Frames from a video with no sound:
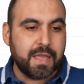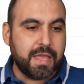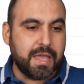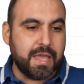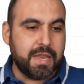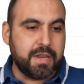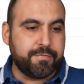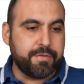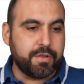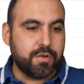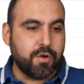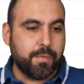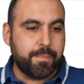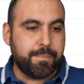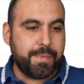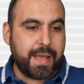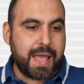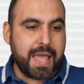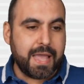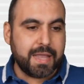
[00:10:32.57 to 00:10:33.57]
And if we go
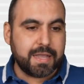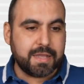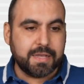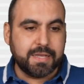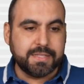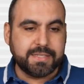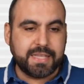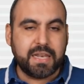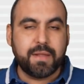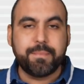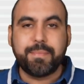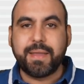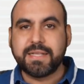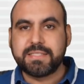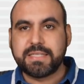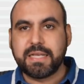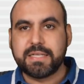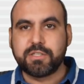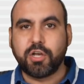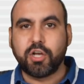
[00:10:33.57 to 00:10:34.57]
back, a
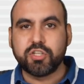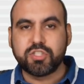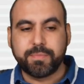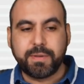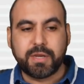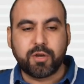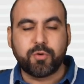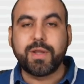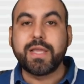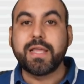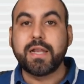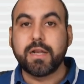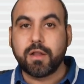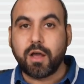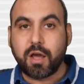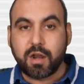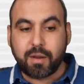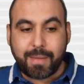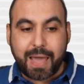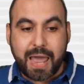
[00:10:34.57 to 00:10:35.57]
database has also been created
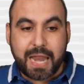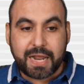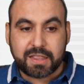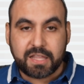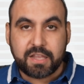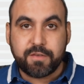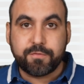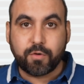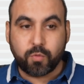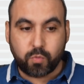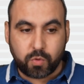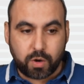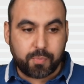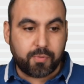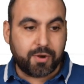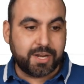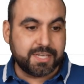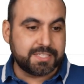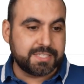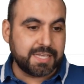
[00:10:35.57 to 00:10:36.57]
automatically for
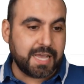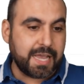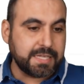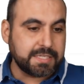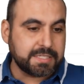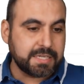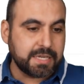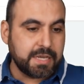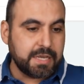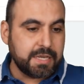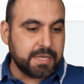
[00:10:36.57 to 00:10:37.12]
WordPress sites.